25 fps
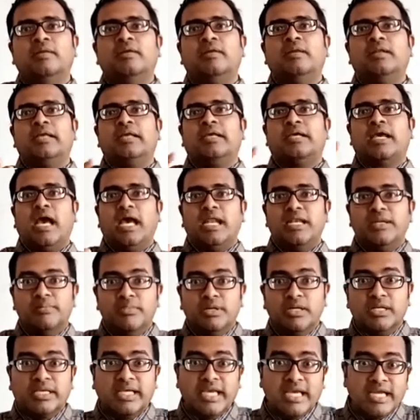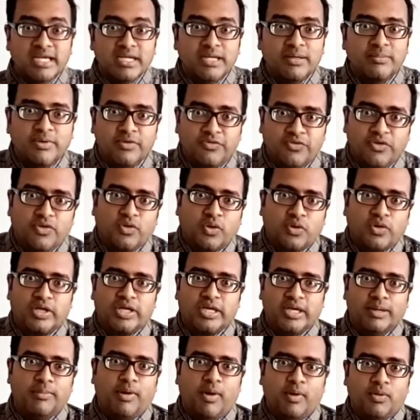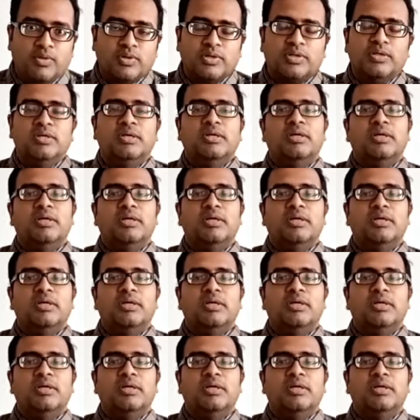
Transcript: Like animal kingdom, if you are talking about.